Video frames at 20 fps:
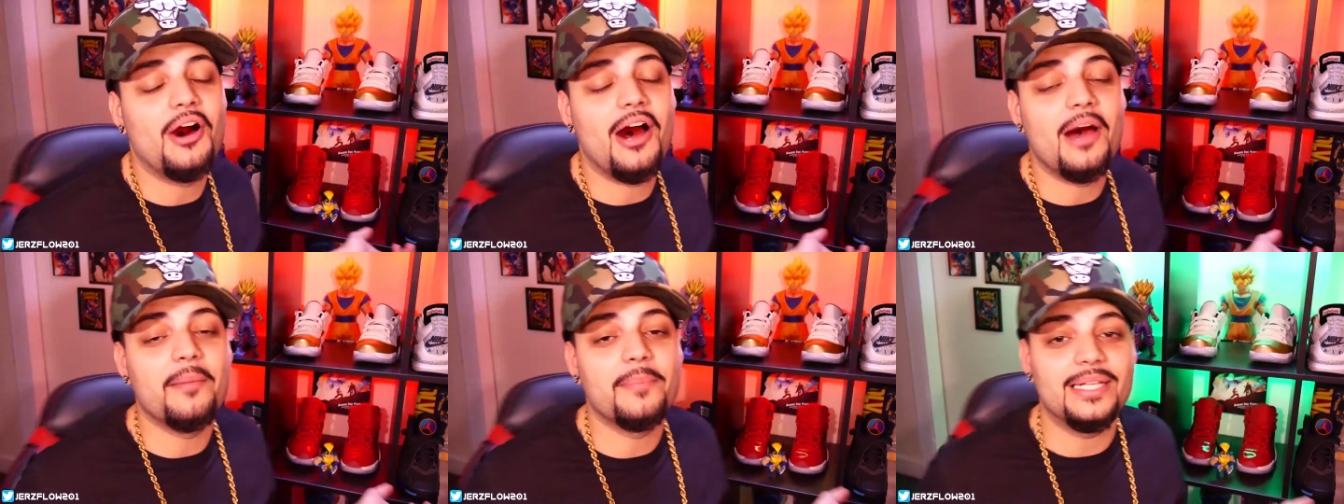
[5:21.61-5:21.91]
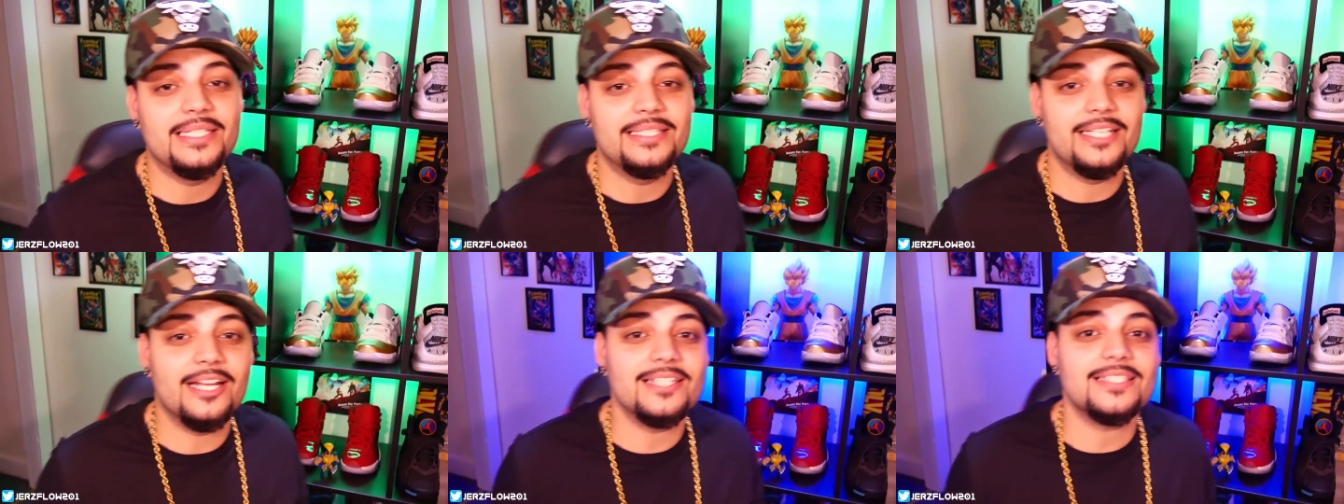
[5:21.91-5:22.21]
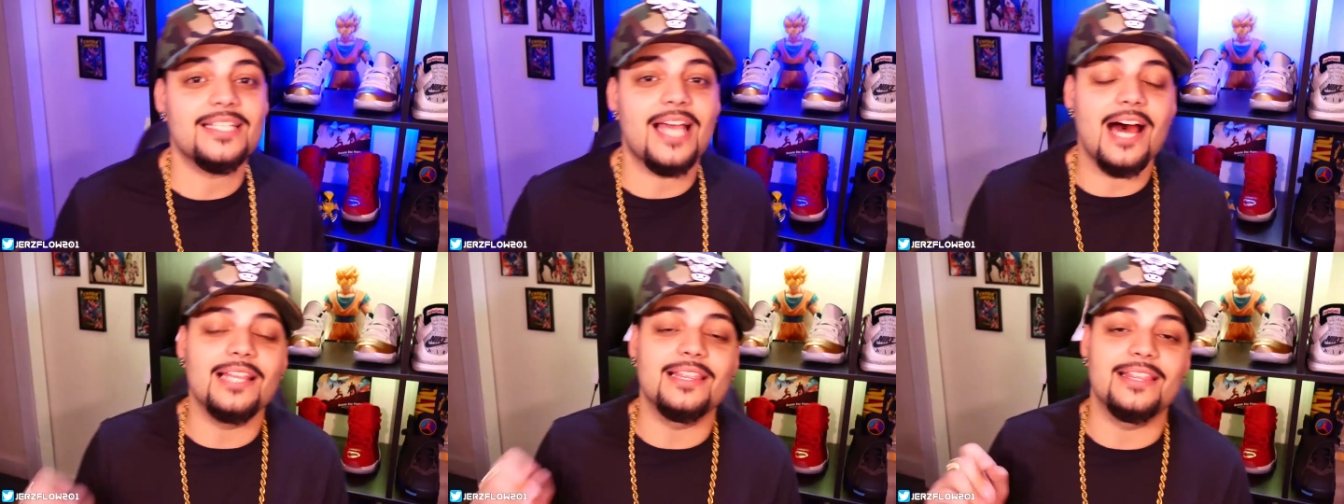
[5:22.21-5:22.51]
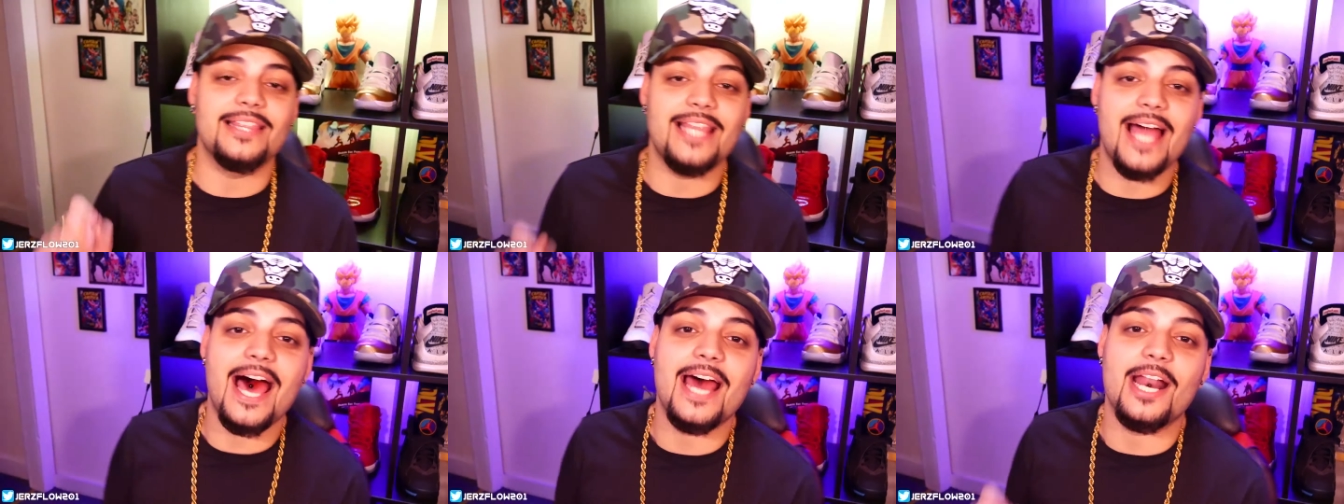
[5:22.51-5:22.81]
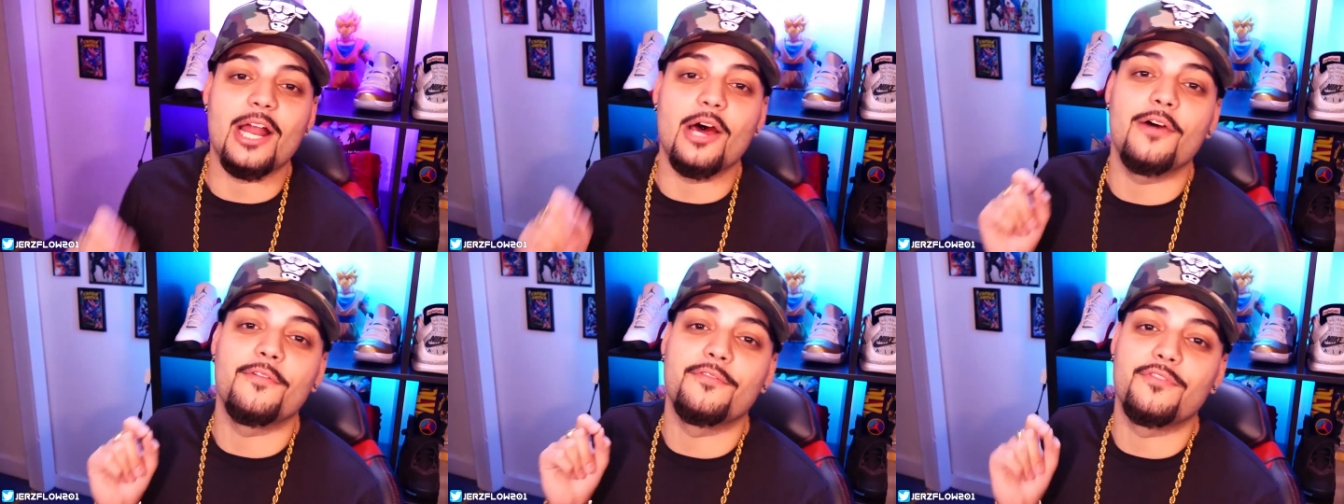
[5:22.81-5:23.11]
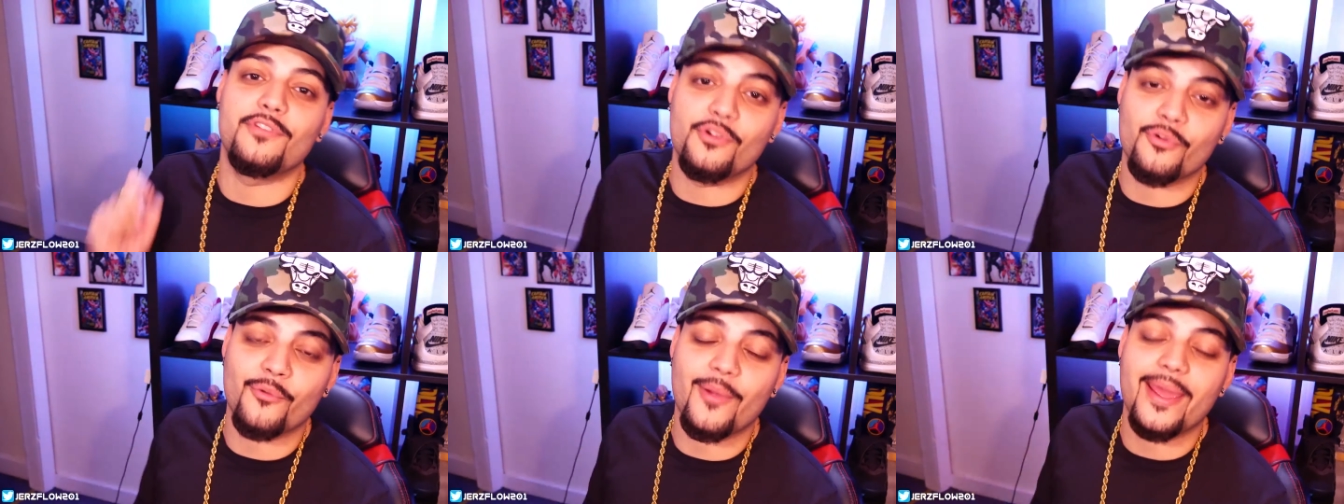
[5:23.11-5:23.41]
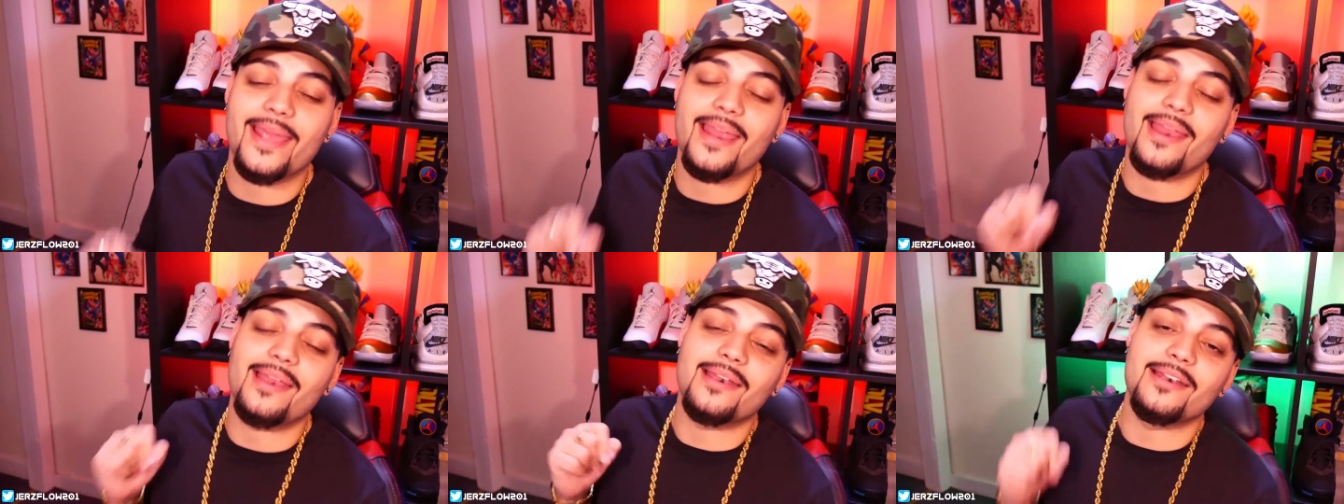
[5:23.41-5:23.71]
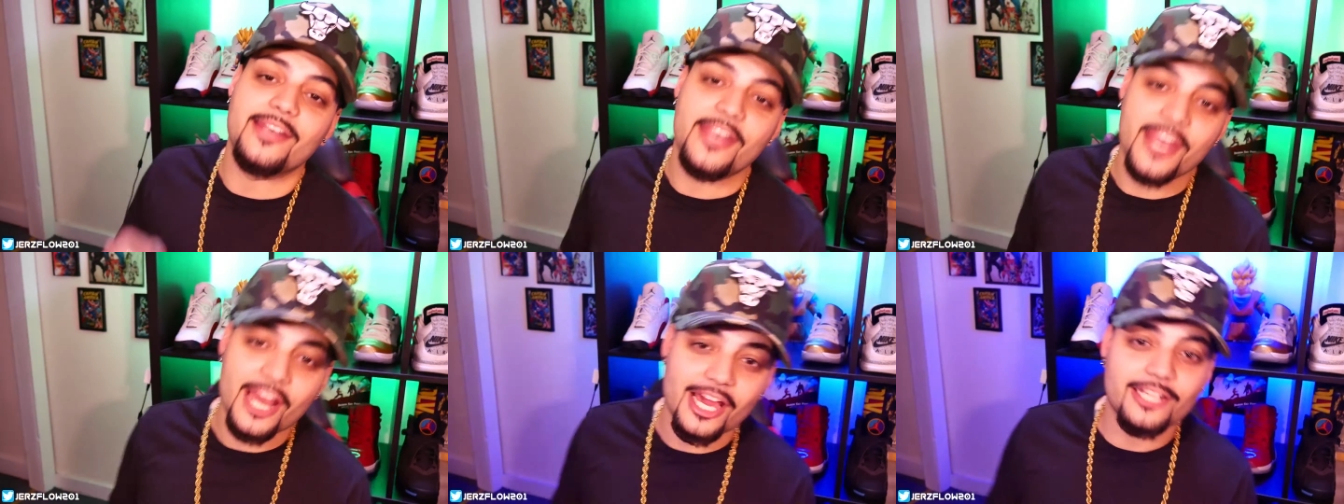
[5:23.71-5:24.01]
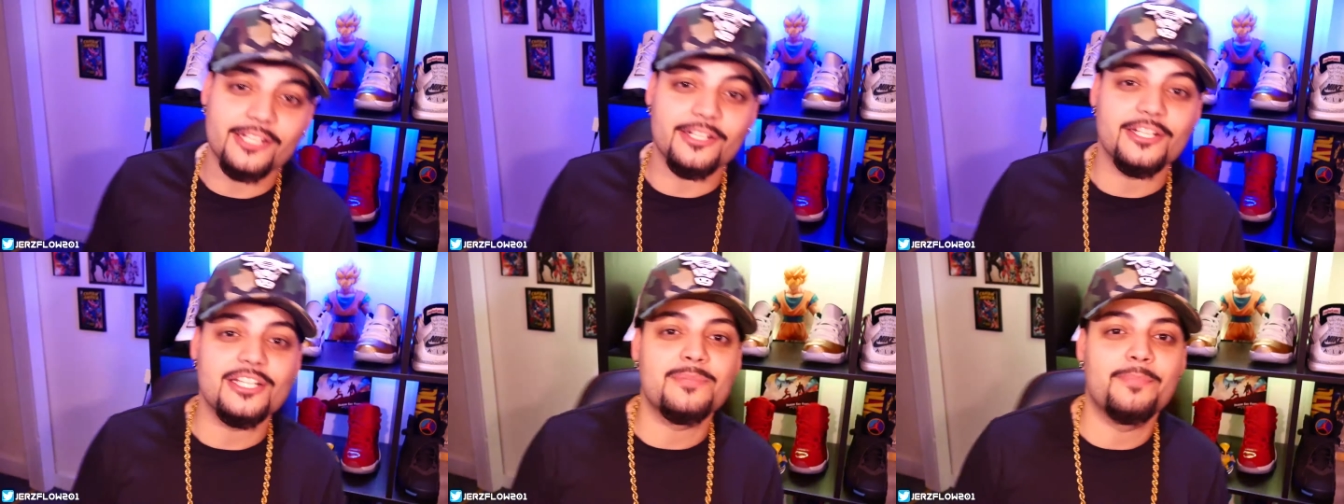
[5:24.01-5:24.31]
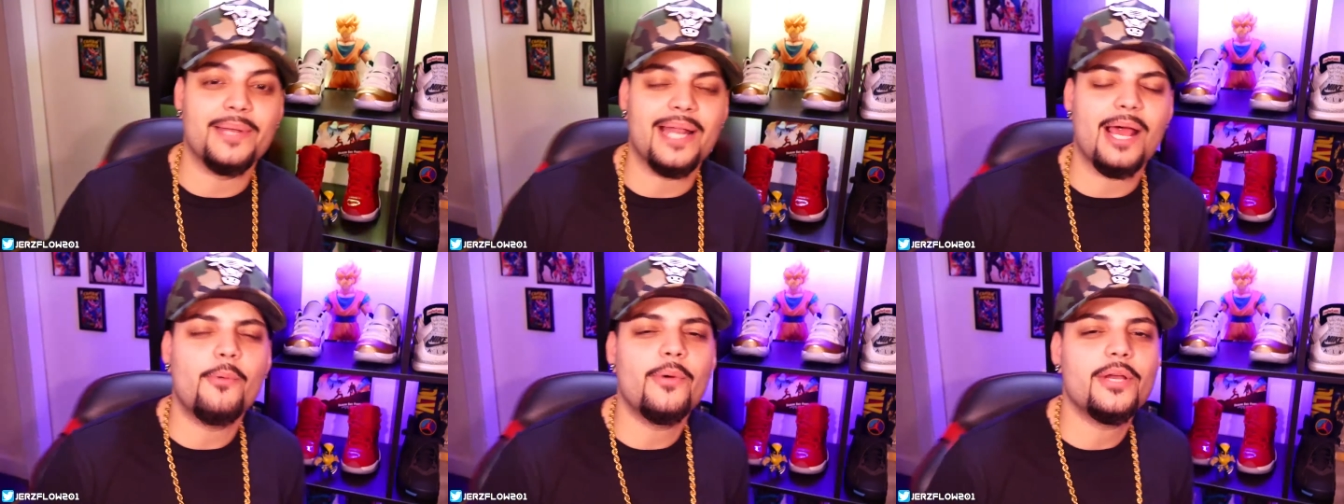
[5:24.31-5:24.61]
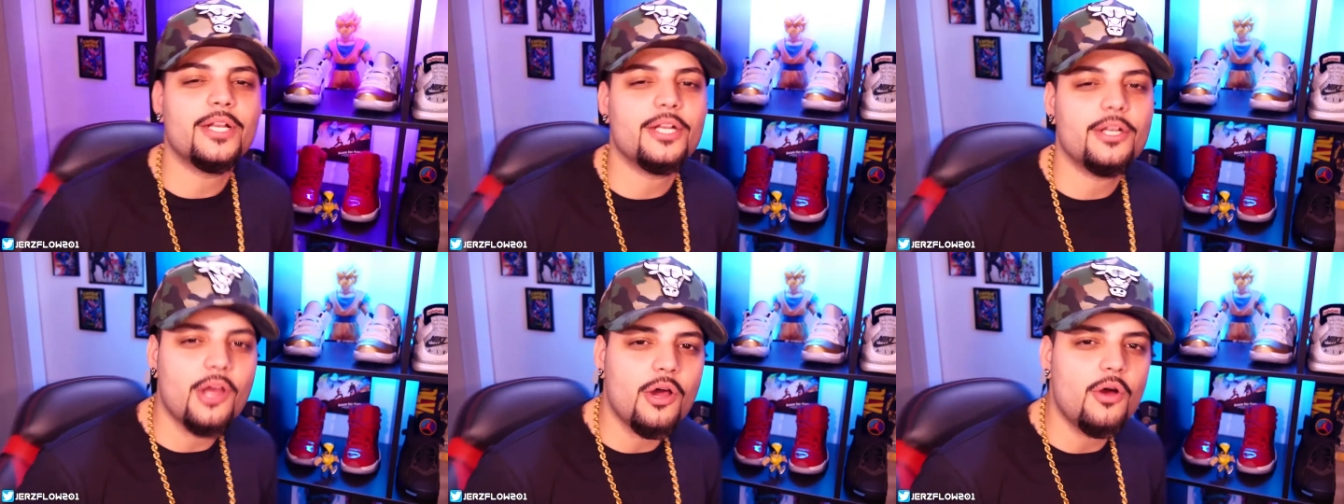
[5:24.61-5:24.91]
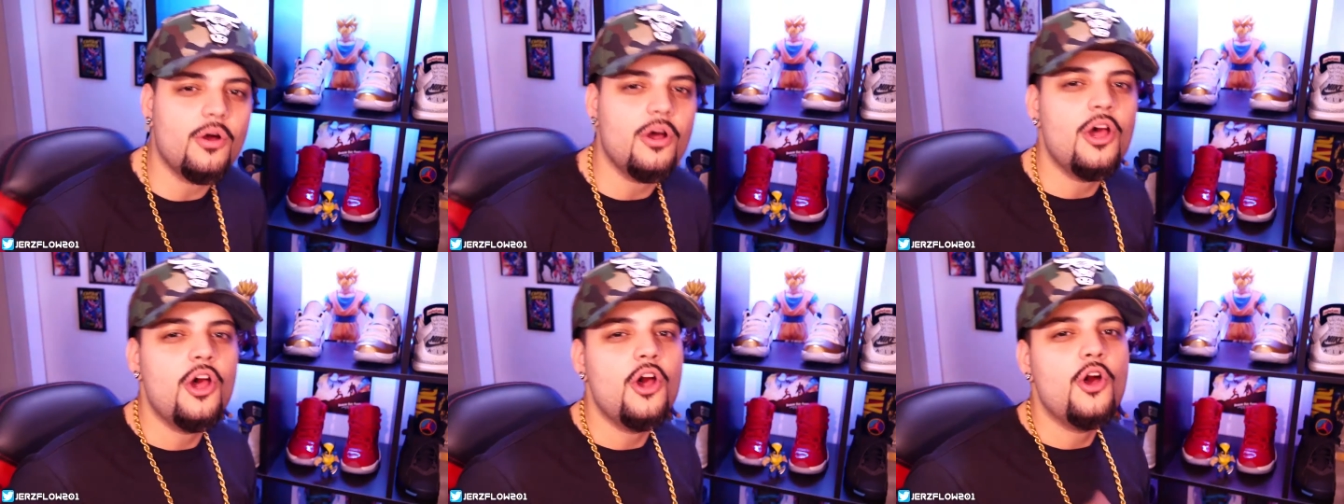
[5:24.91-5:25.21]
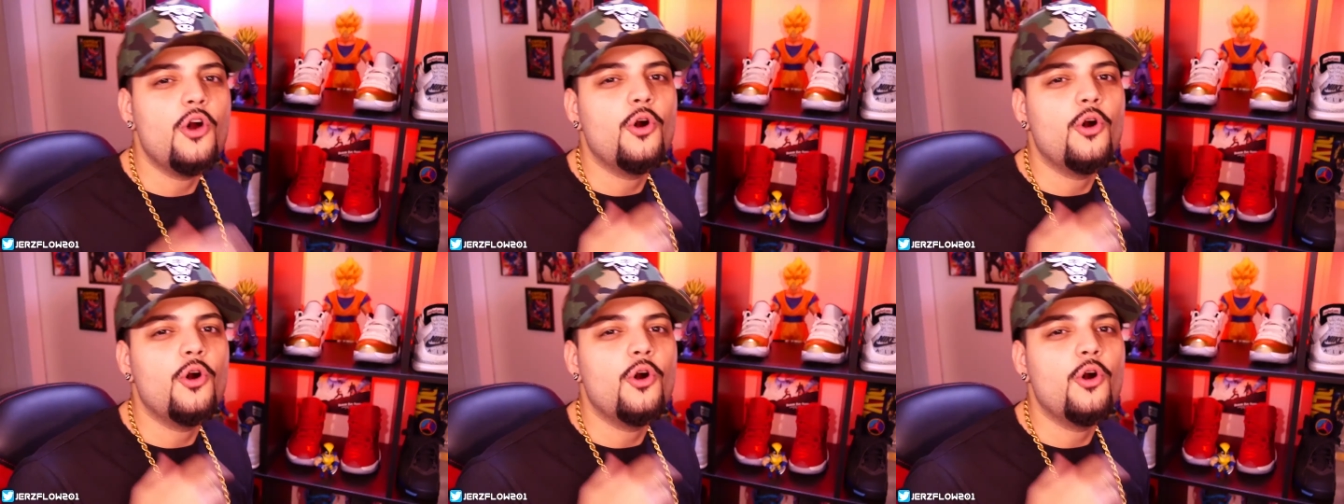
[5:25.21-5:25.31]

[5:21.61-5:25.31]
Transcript: I mean, there's a lot of great dunkers, but I want to know